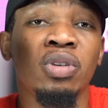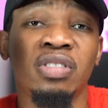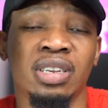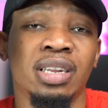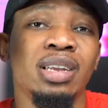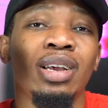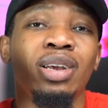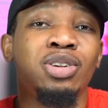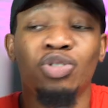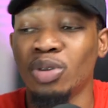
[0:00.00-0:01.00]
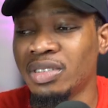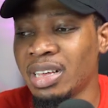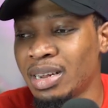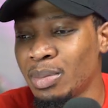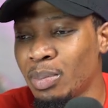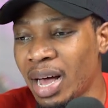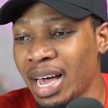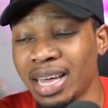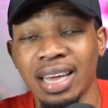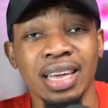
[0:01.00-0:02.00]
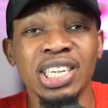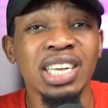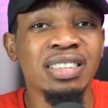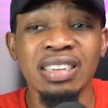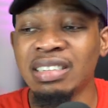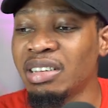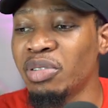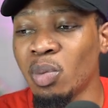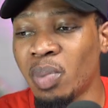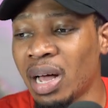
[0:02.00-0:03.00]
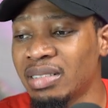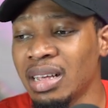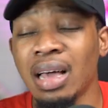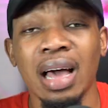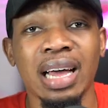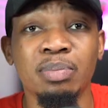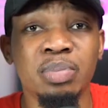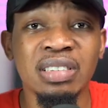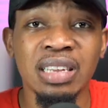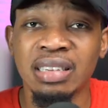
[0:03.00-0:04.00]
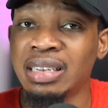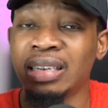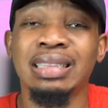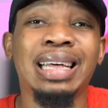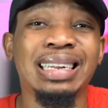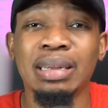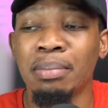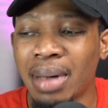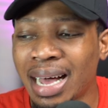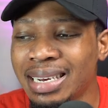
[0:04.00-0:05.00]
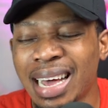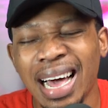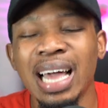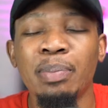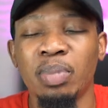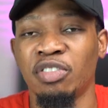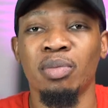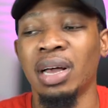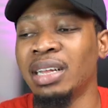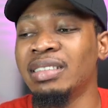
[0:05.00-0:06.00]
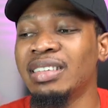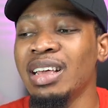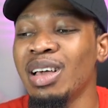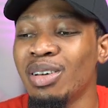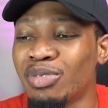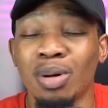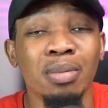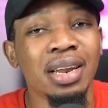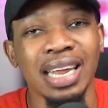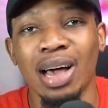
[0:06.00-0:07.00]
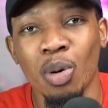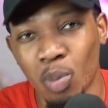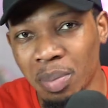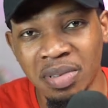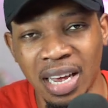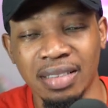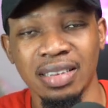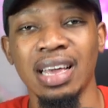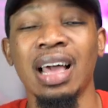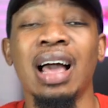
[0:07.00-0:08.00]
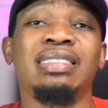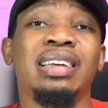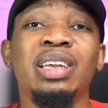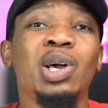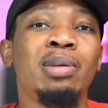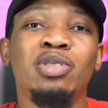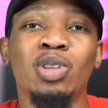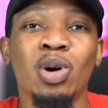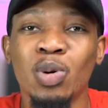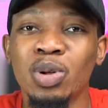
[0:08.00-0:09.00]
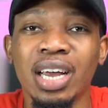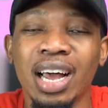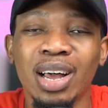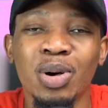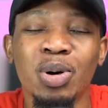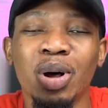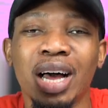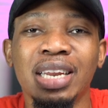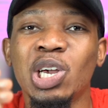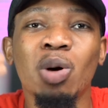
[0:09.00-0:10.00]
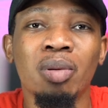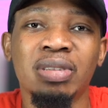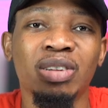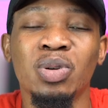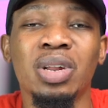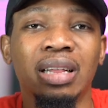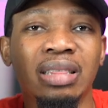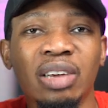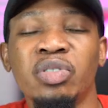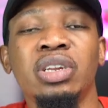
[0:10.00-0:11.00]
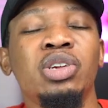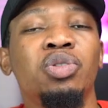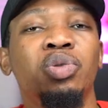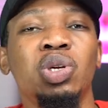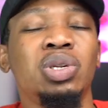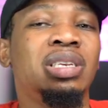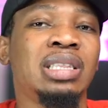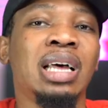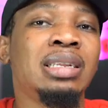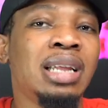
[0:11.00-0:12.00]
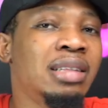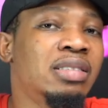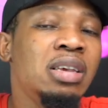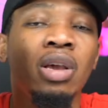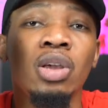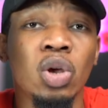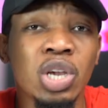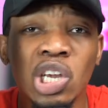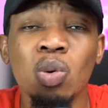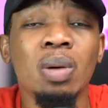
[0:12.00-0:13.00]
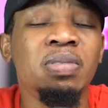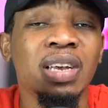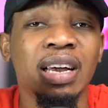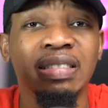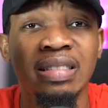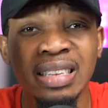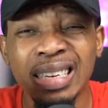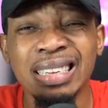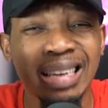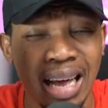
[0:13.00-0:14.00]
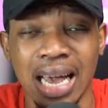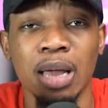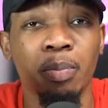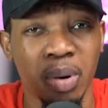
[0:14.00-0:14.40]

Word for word: hosting, trusted by agencies, developers, and businesses that demand high performance from their websites. As an e-com store owner or an e-com website owner, definitely you already understand that your e-com website needs high